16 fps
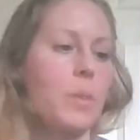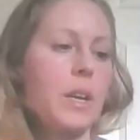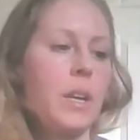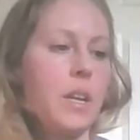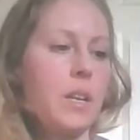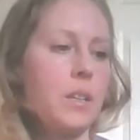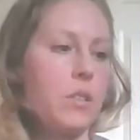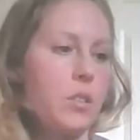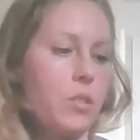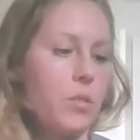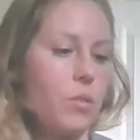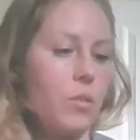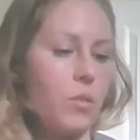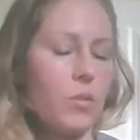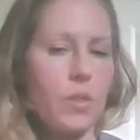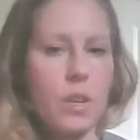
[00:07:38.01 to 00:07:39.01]
paying
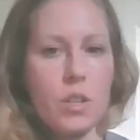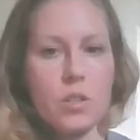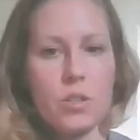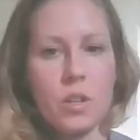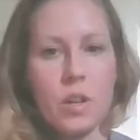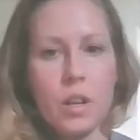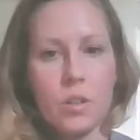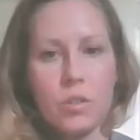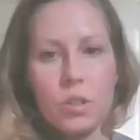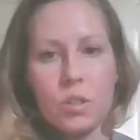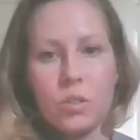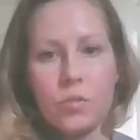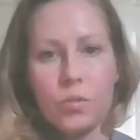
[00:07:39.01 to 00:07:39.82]
$200–300